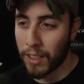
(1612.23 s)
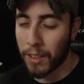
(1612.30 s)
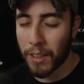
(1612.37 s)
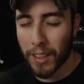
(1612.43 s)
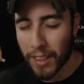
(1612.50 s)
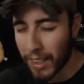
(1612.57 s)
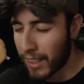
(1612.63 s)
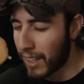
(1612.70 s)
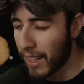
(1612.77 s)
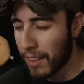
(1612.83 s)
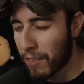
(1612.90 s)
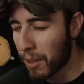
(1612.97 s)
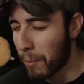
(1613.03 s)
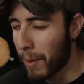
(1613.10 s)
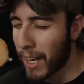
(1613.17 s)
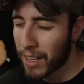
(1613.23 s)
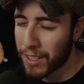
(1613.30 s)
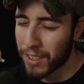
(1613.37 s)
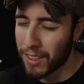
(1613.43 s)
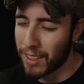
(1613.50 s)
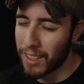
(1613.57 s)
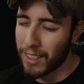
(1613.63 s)
I can't even
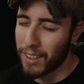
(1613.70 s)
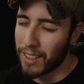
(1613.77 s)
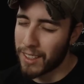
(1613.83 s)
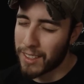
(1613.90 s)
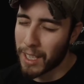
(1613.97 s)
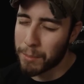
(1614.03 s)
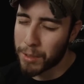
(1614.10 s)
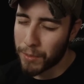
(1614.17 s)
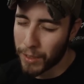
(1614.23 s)
imagine the types of